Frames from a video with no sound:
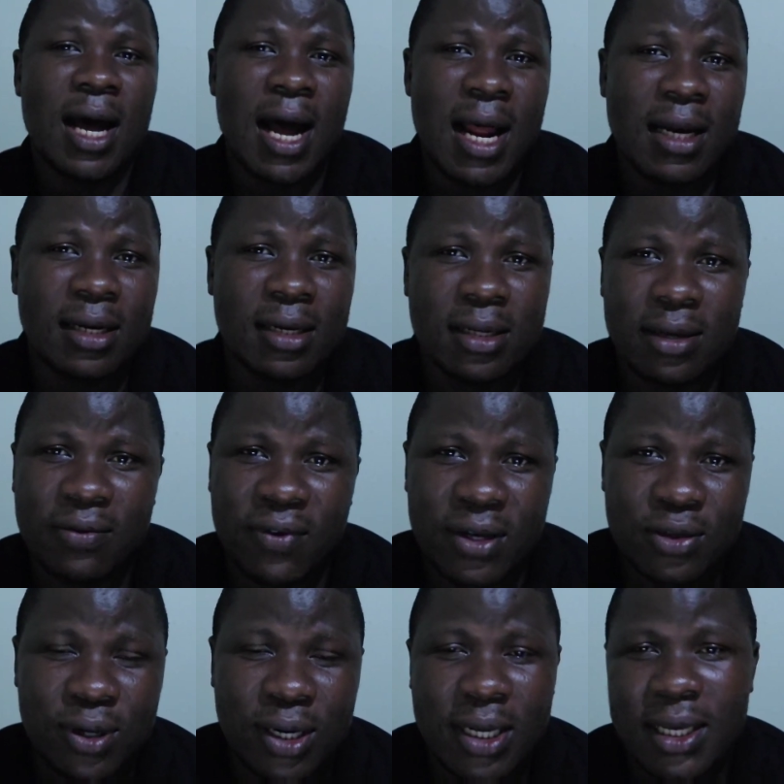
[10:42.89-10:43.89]
and
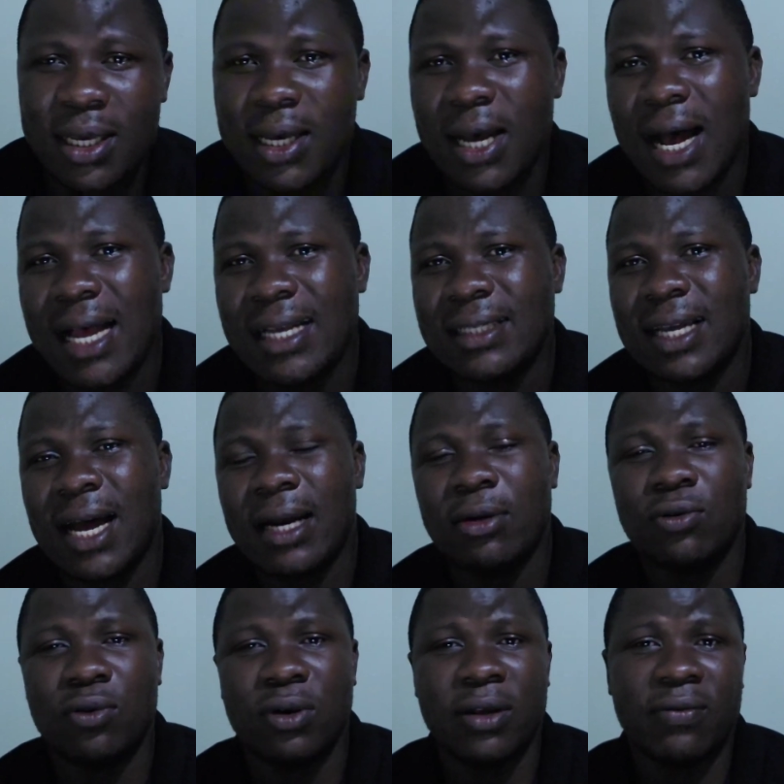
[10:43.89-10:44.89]
eventually he has
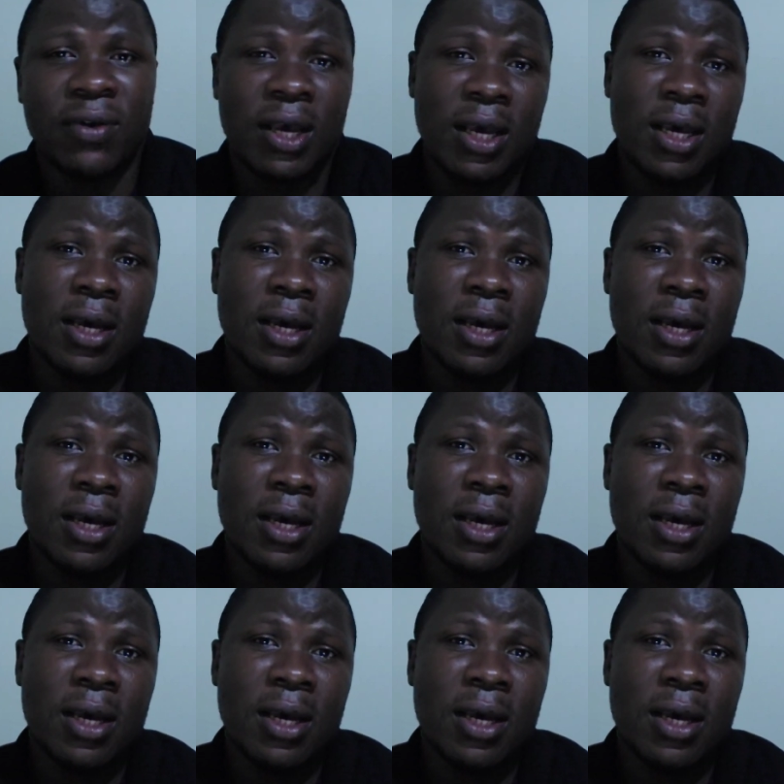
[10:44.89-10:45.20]
had to leave.